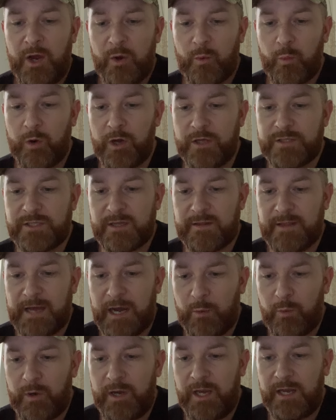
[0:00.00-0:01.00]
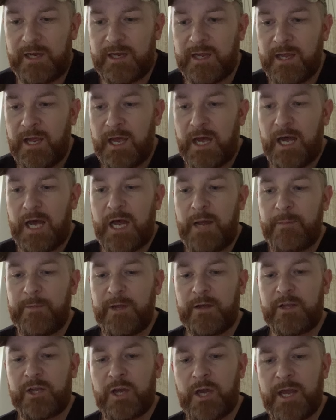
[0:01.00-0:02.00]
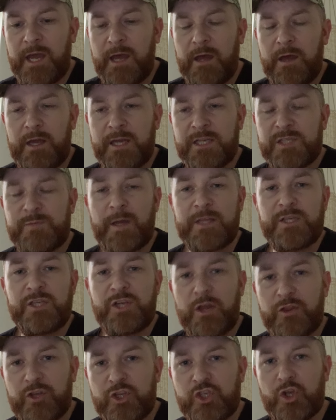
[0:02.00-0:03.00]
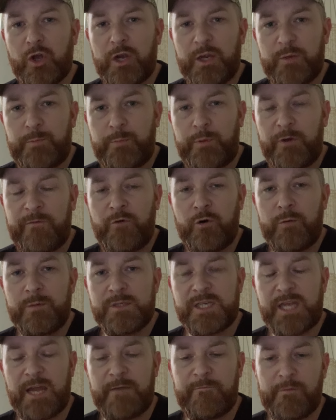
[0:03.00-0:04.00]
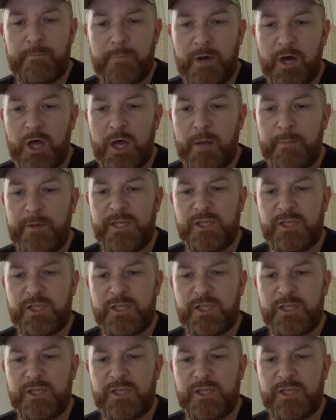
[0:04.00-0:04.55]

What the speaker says: was that week. Going to expect another solid performance again from Mark Hubbard.